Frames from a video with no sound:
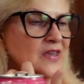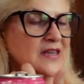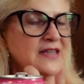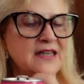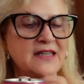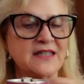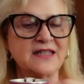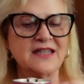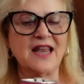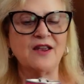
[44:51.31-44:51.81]
these
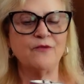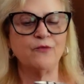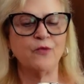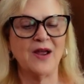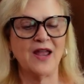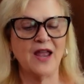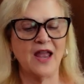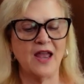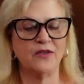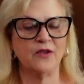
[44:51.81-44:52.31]
at
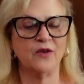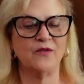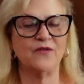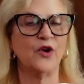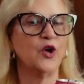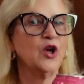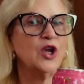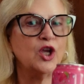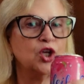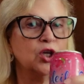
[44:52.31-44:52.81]
Safeway and they're
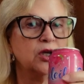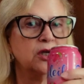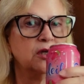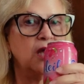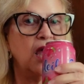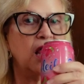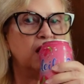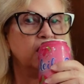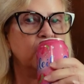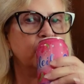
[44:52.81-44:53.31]
very good.
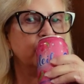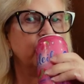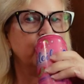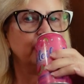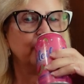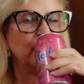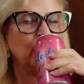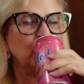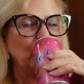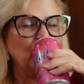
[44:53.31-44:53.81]
I love
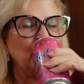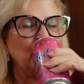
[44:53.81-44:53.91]
them.